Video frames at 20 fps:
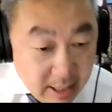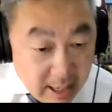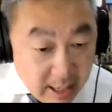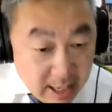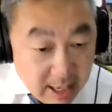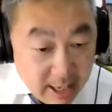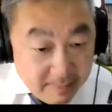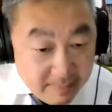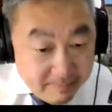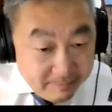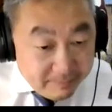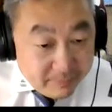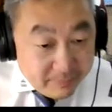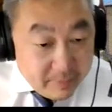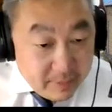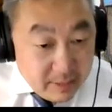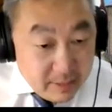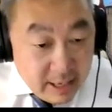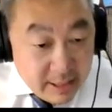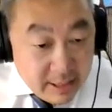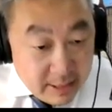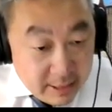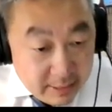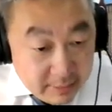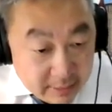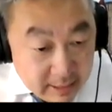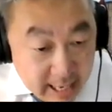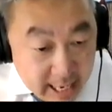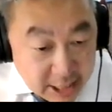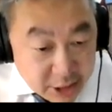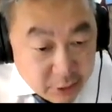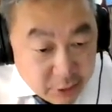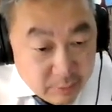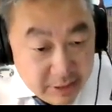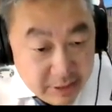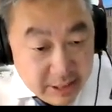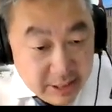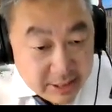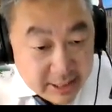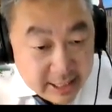And the last
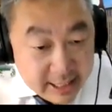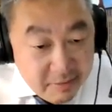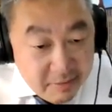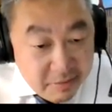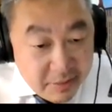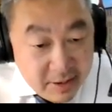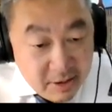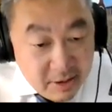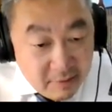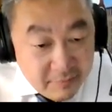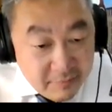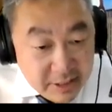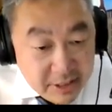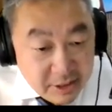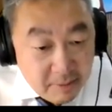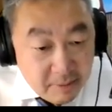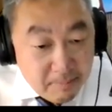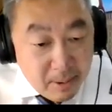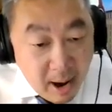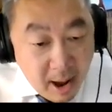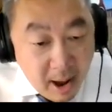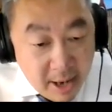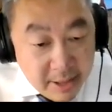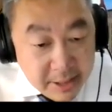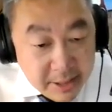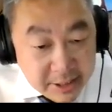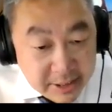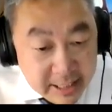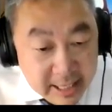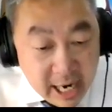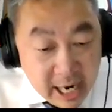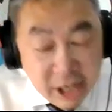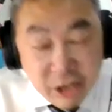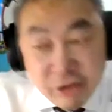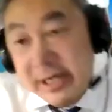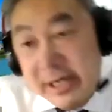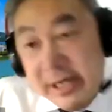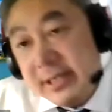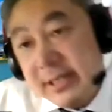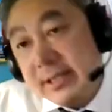one is I can think of is your plant is
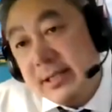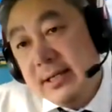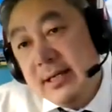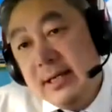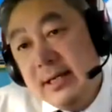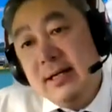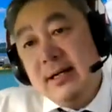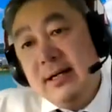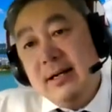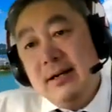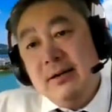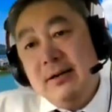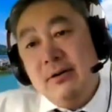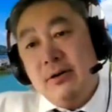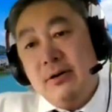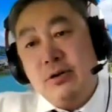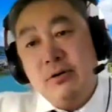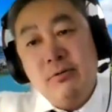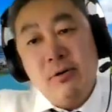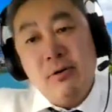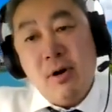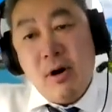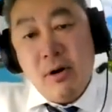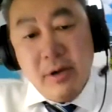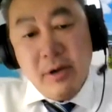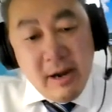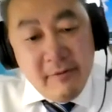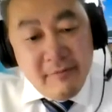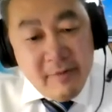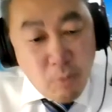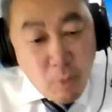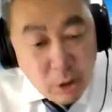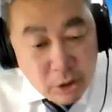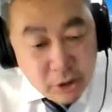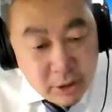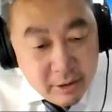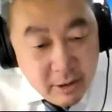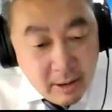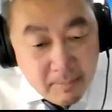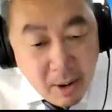dehydrated, you know, too long, you haven't
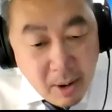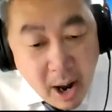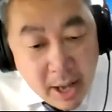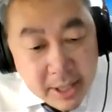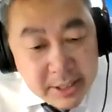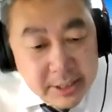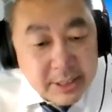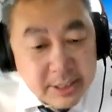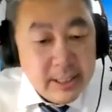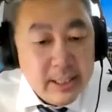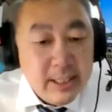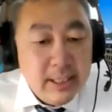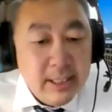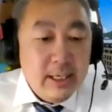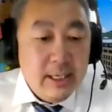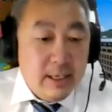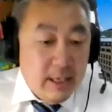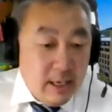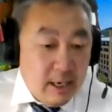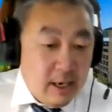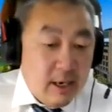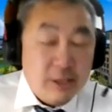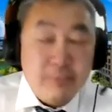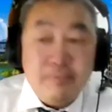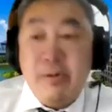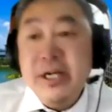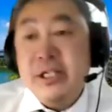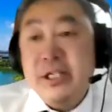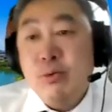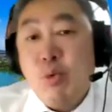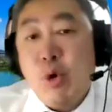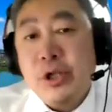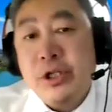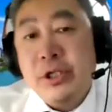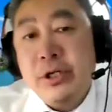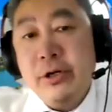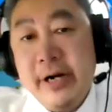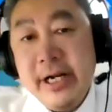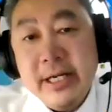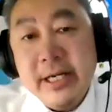watered your plants. Please
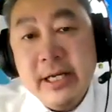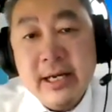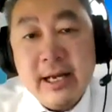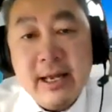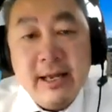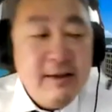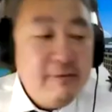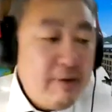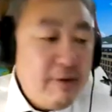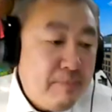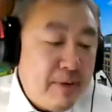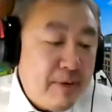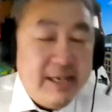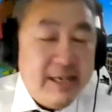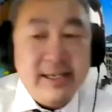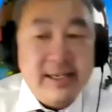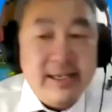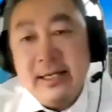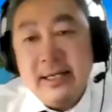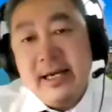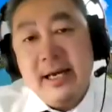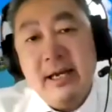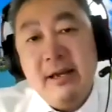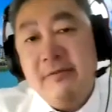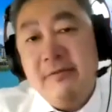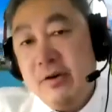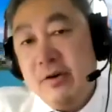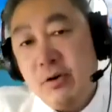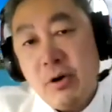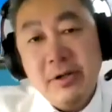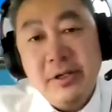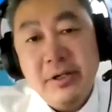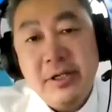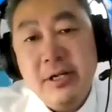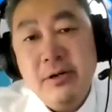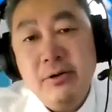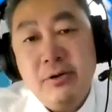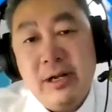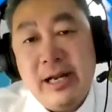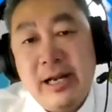water it. You can even predict that if you
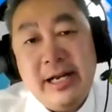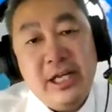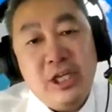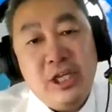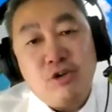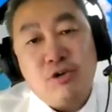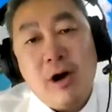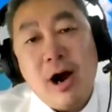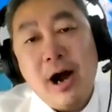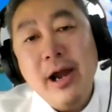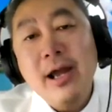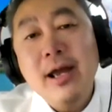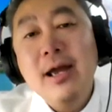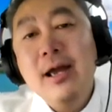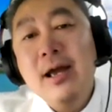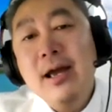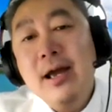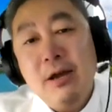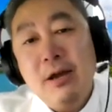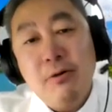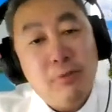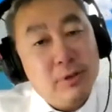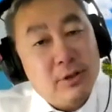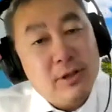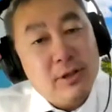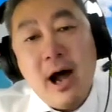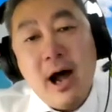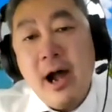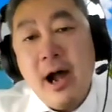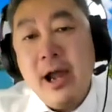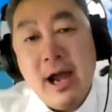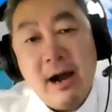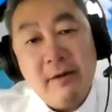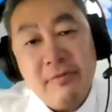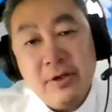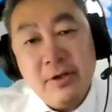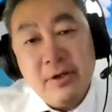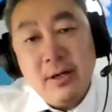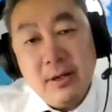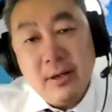continue to let it dry, it will die
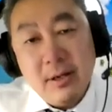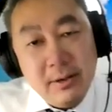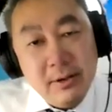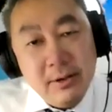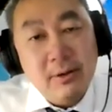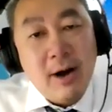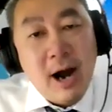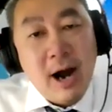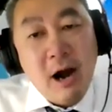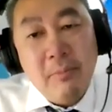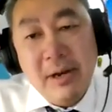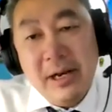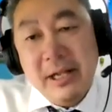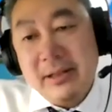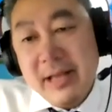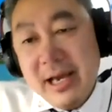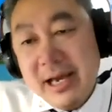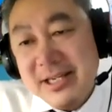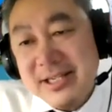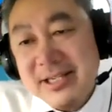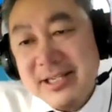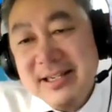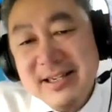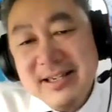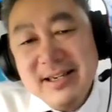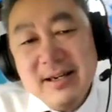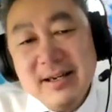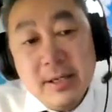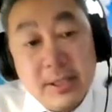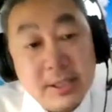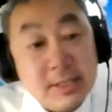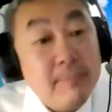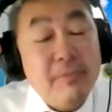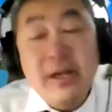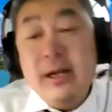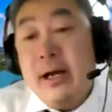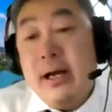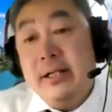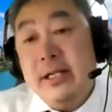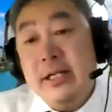after, you know, how many days.
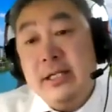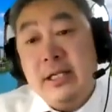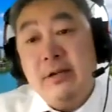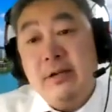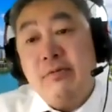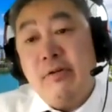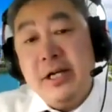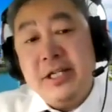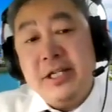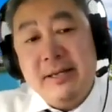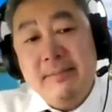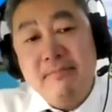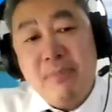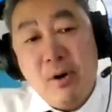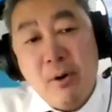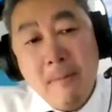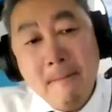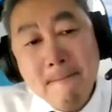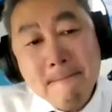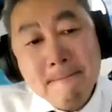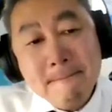Something like this is very simple,